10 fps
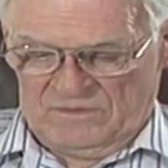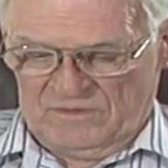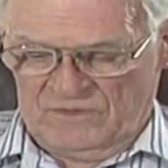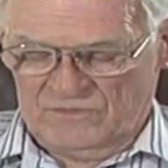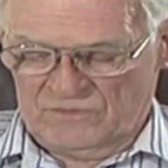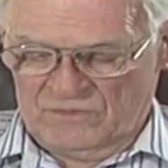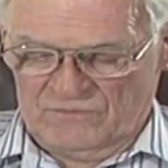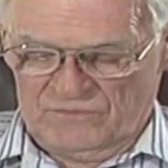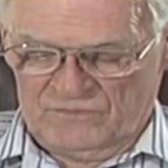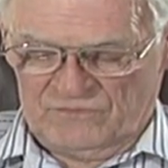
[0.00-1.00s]
He took
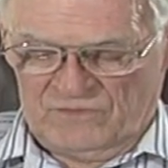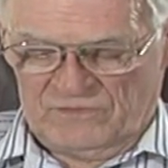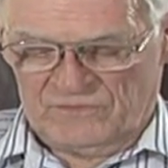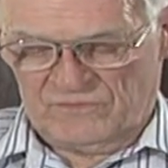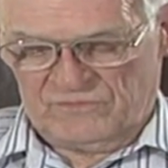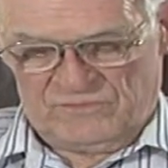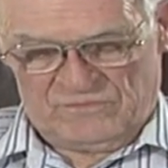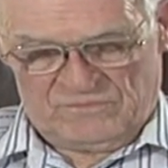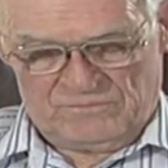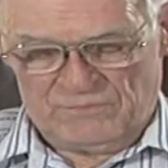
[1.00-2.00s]
over his father's
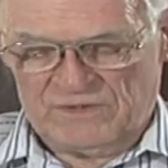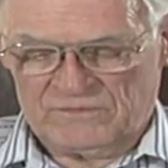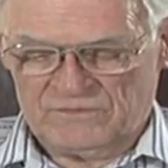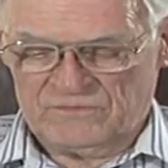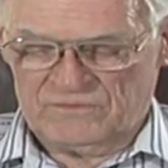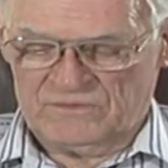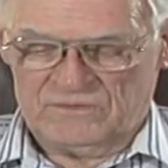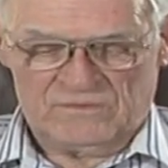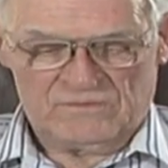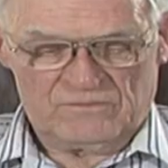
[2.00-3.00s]
practice
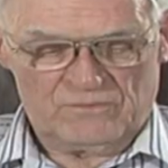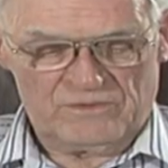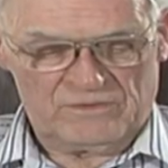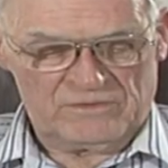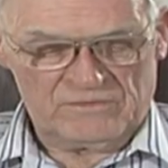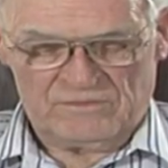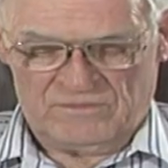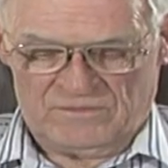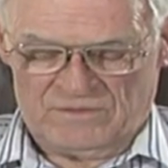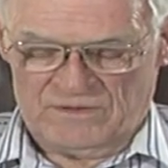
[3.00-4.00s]
in Wheeling
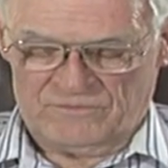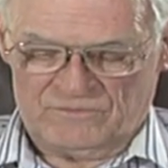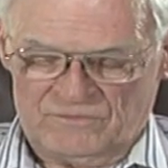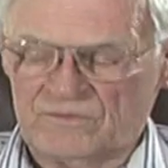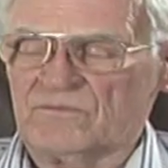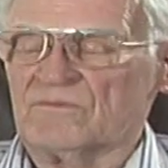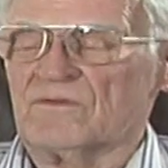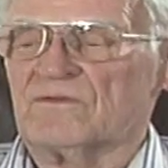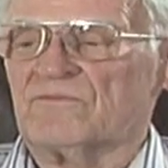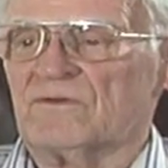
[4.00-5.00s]
after his
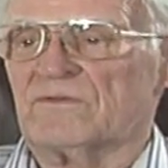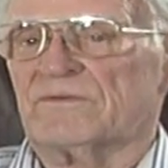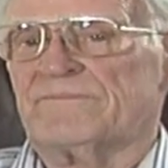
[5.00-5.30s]
grandfather